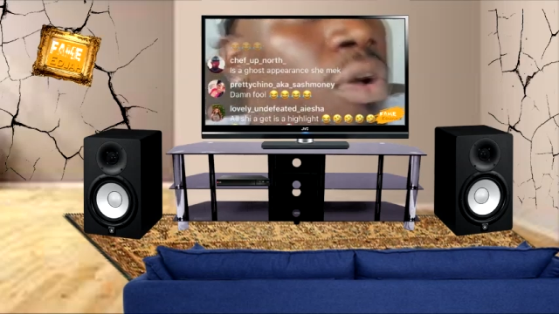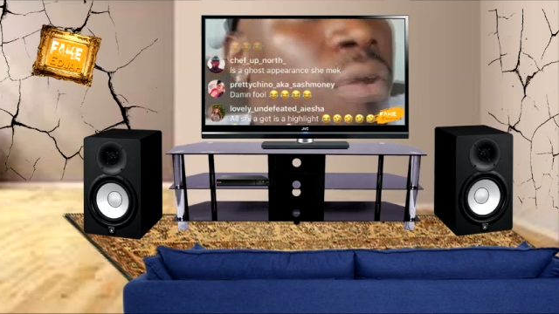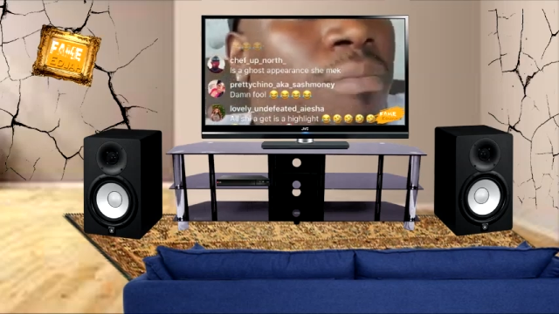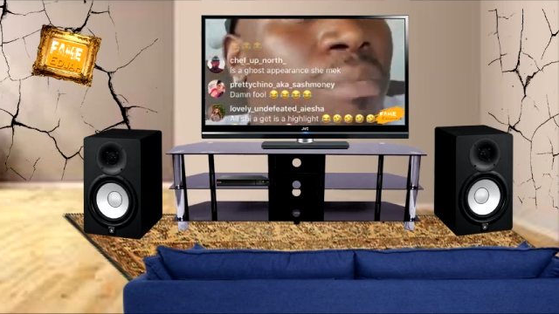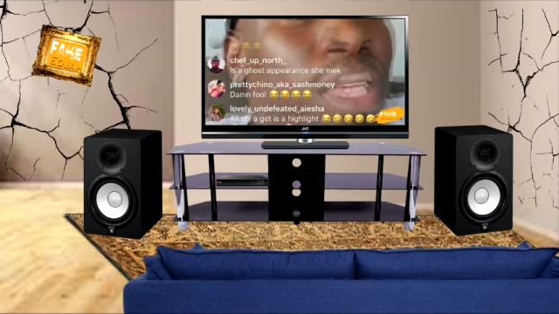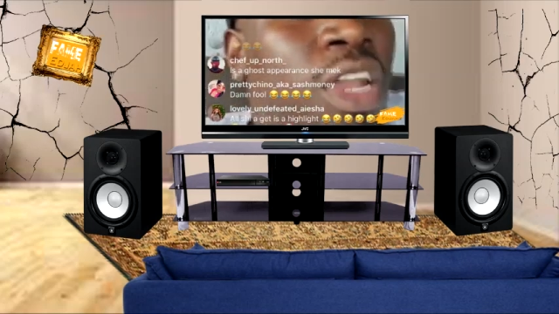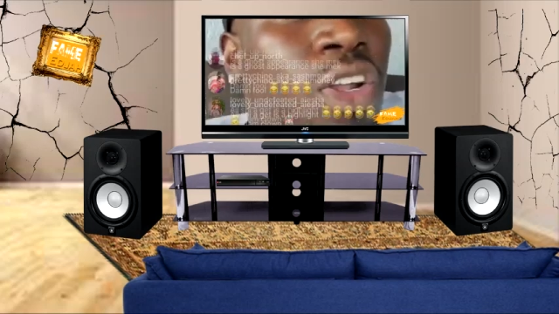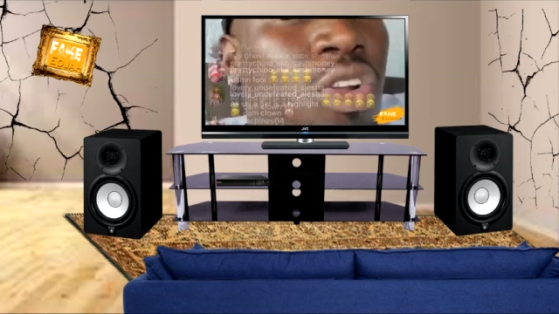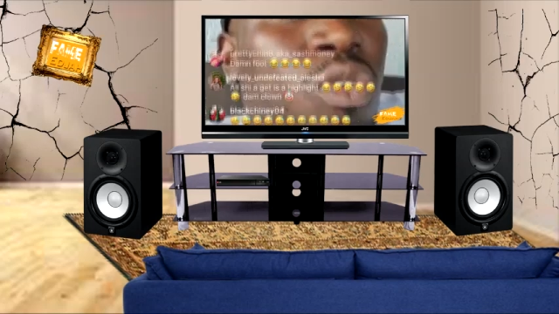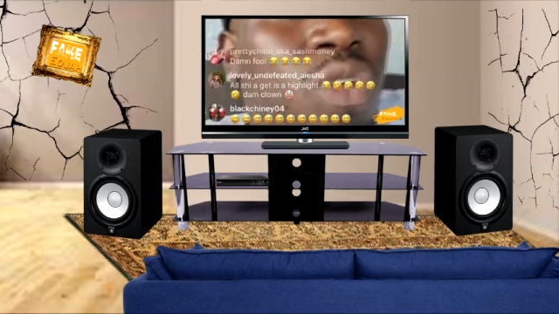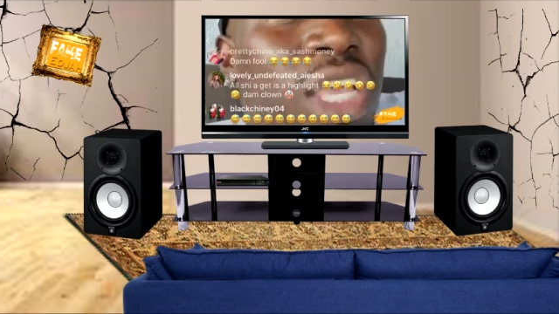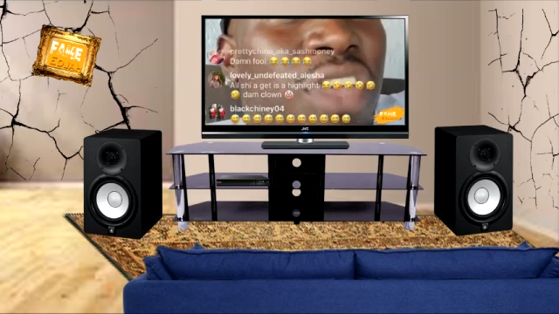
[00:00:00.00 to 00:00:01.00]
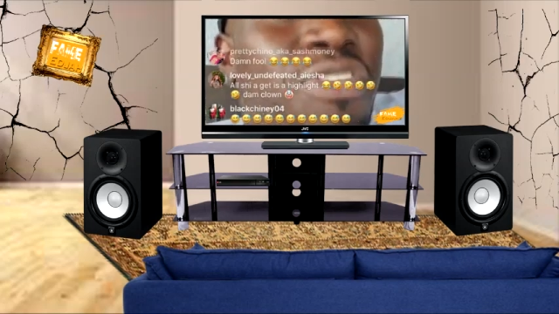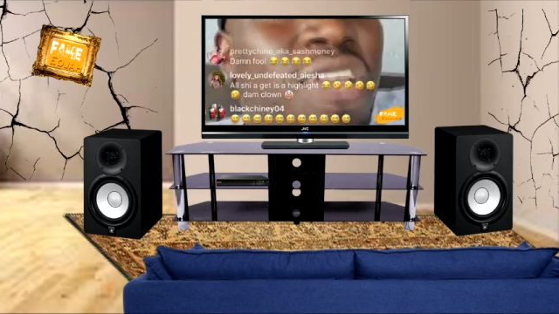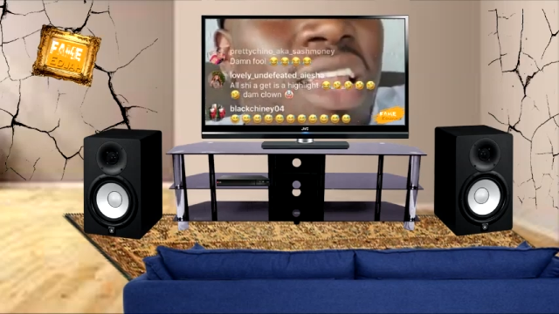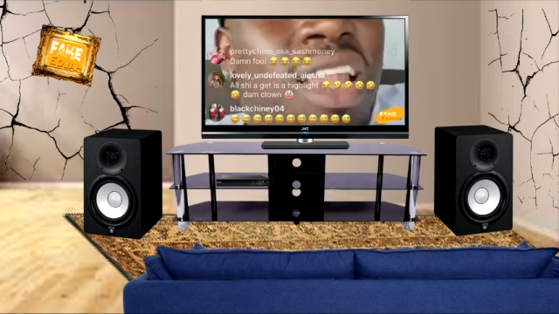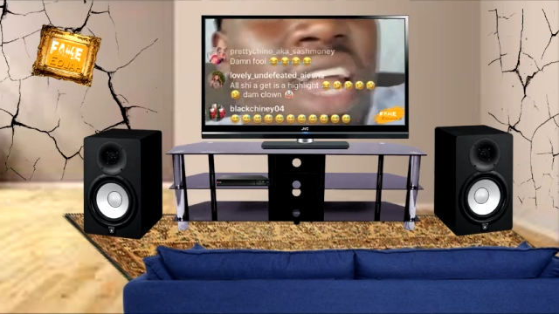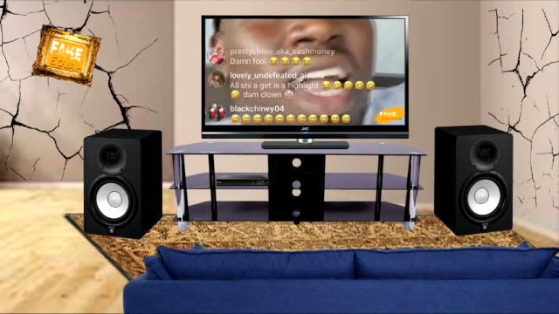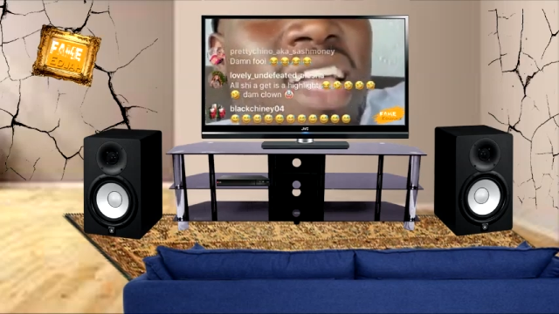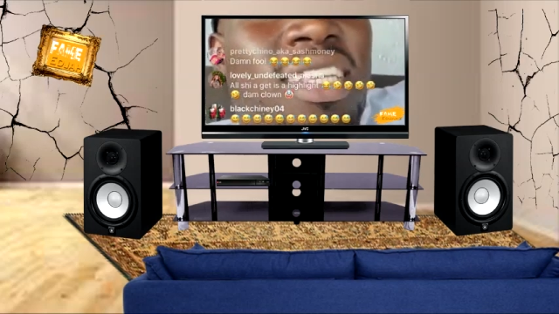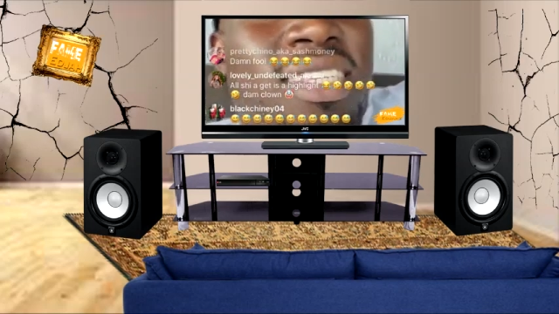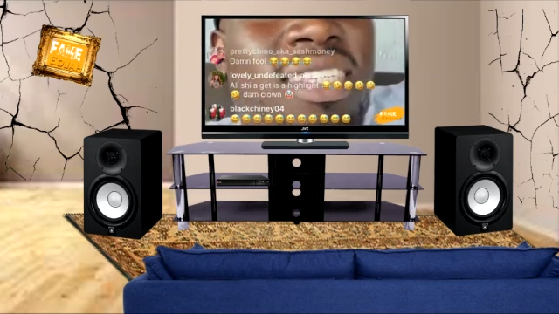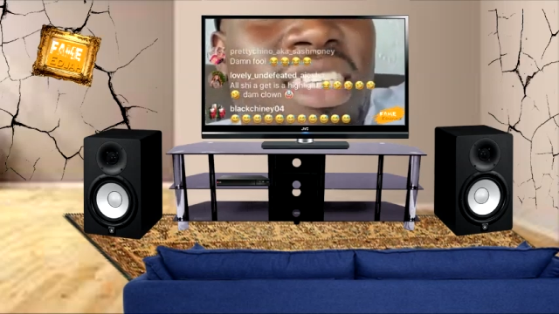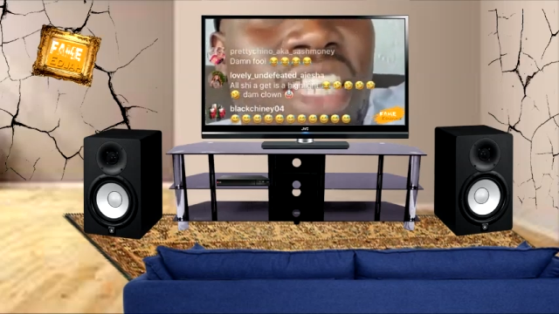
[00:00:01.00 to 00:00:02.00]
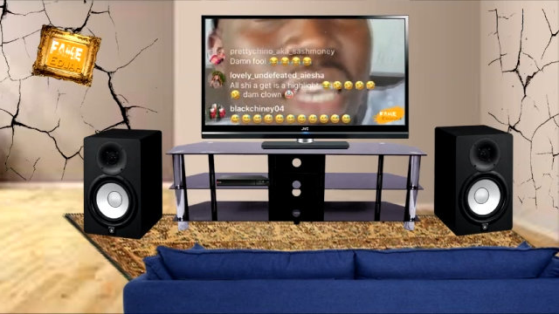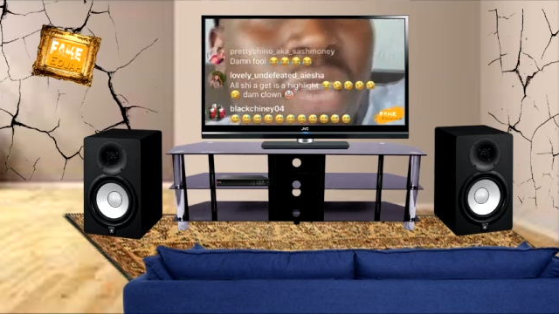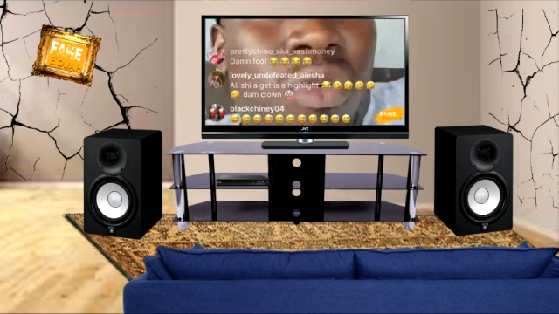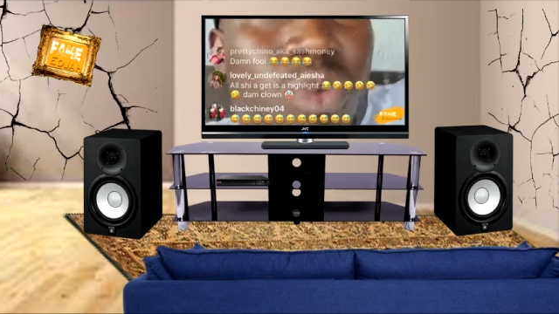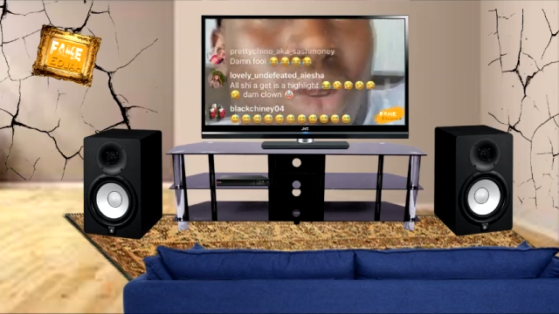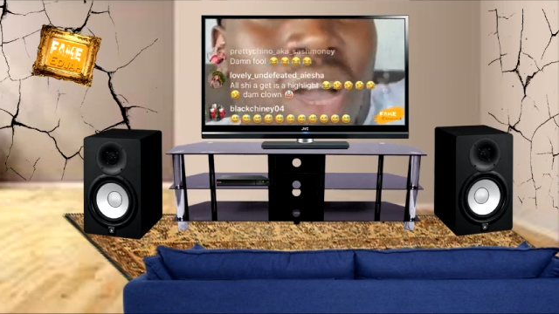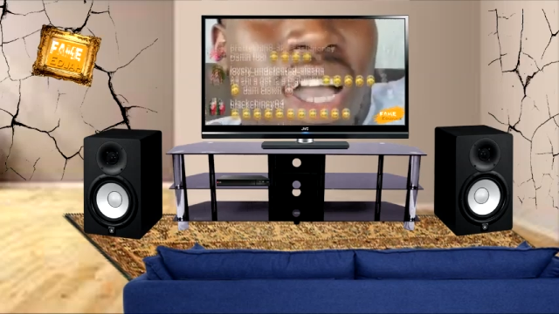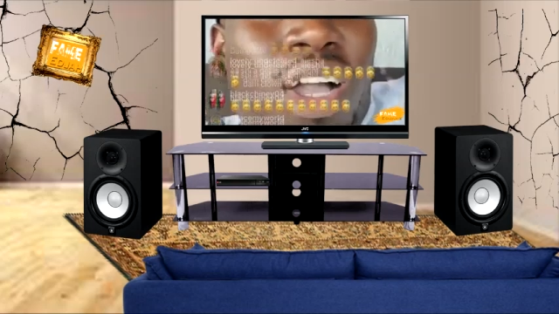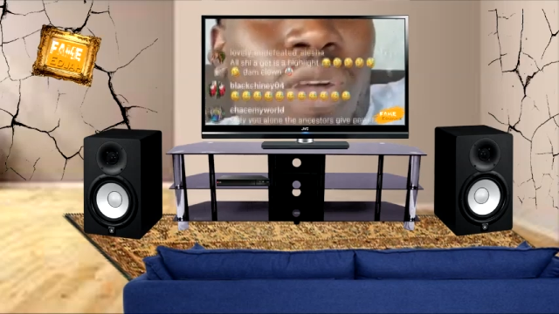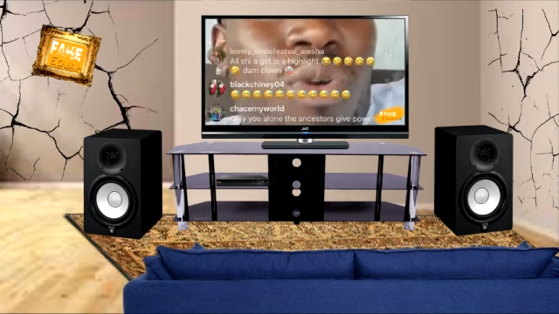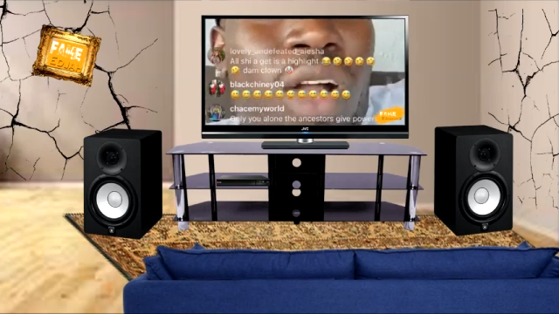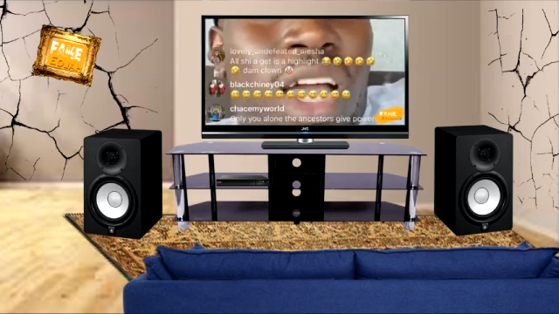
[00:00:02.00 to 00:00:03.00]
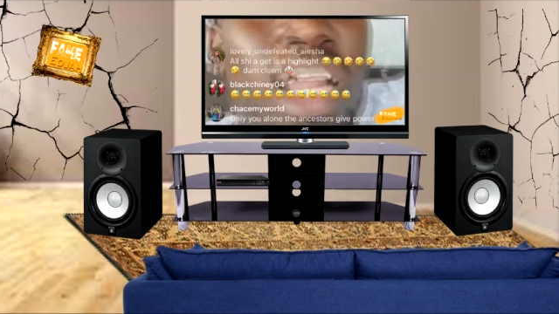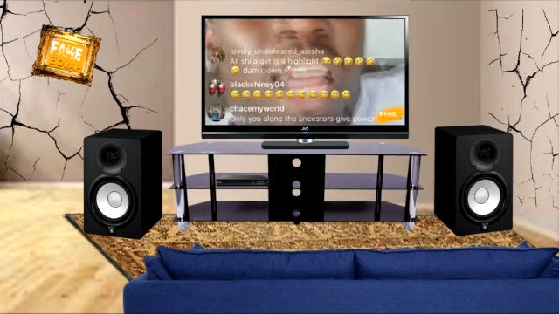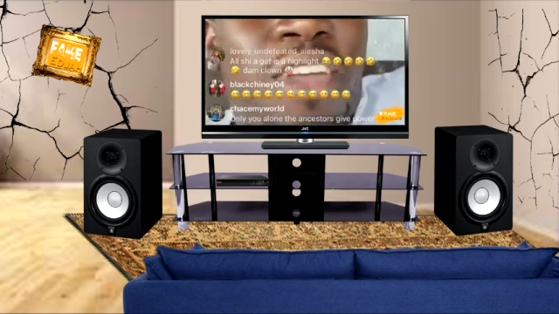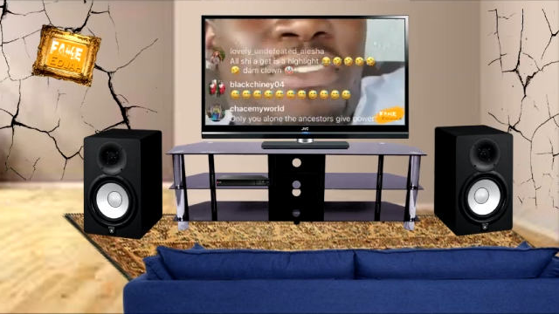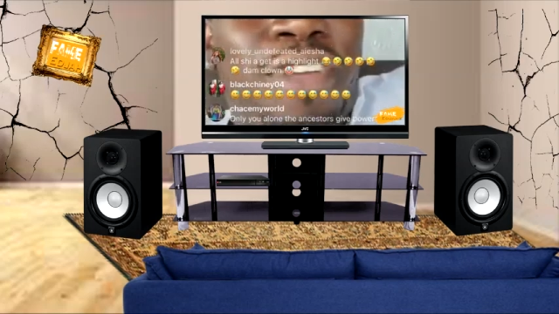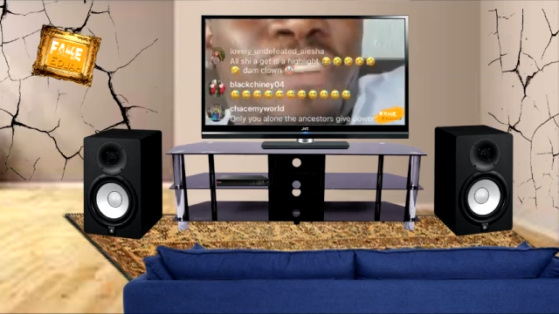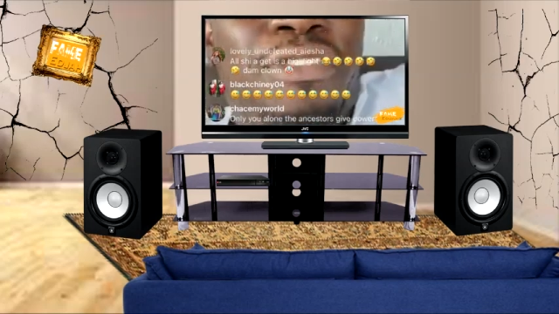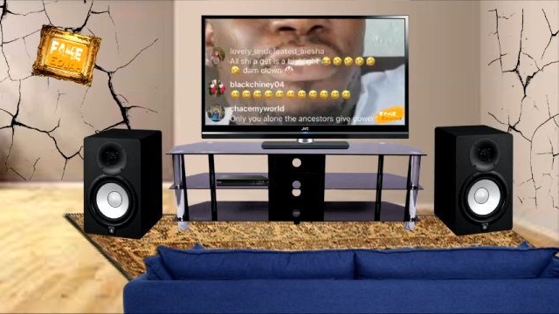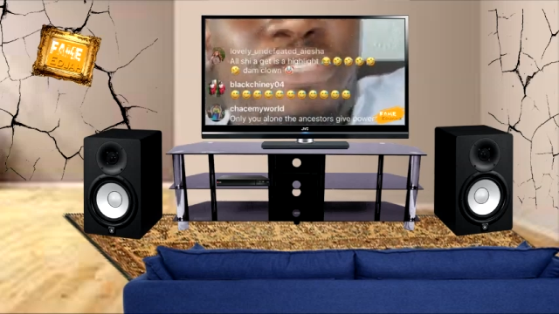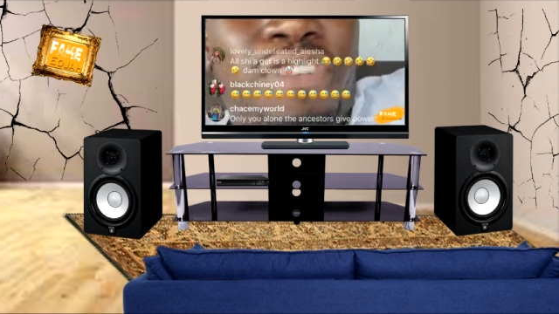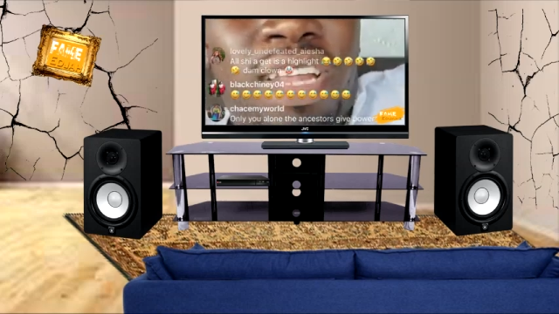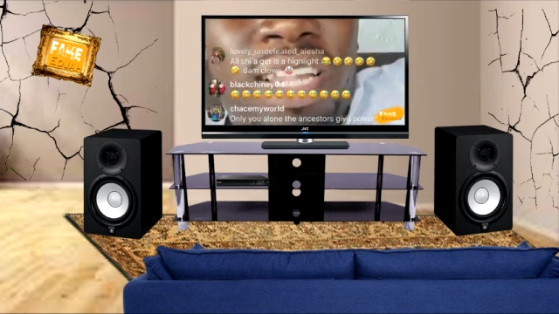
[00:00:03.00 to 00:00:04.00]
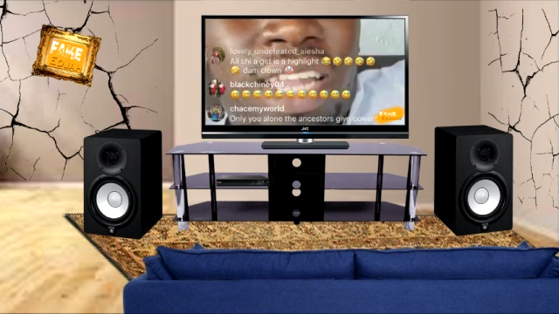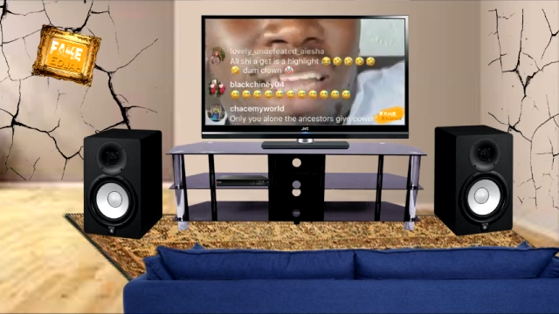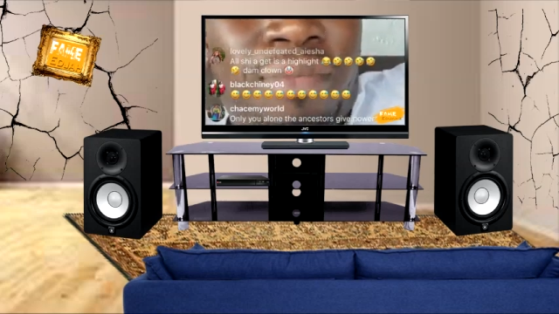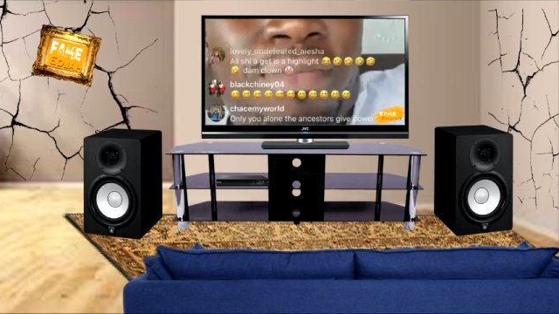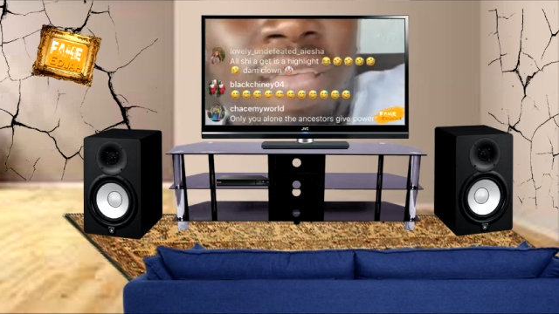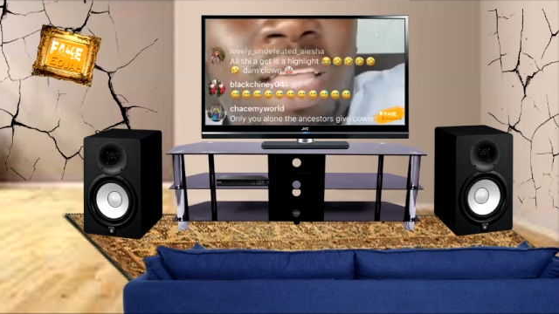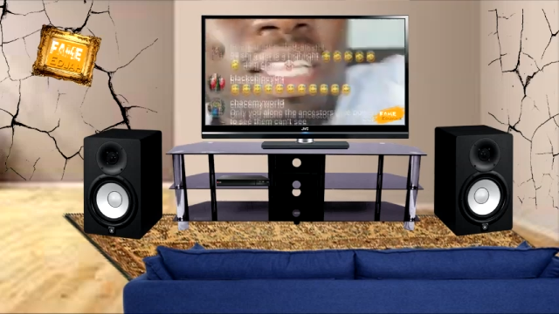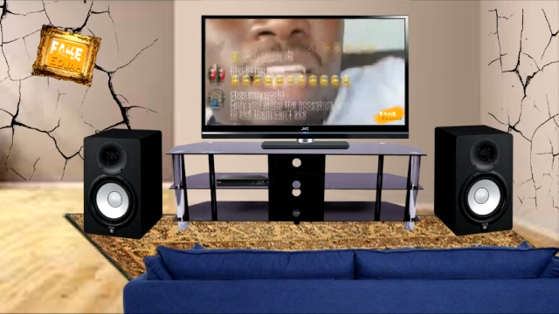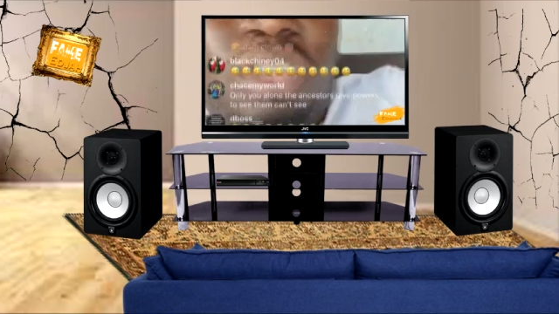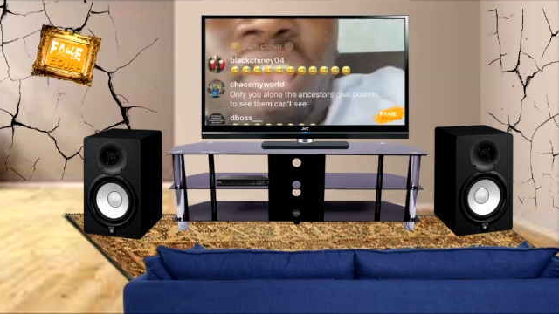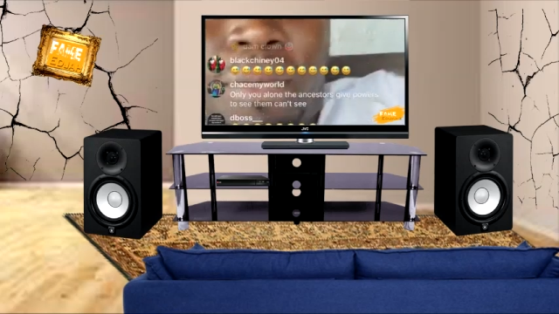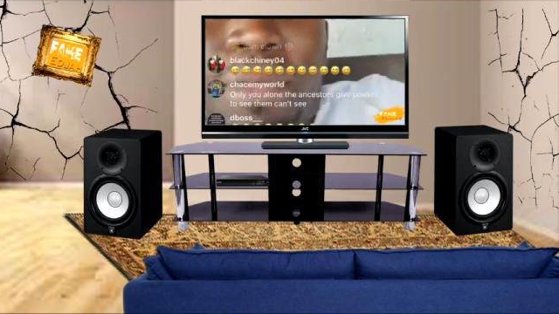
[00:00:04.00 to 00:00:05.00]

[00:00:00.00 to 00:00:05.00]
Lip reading: [unreadable: no face in view]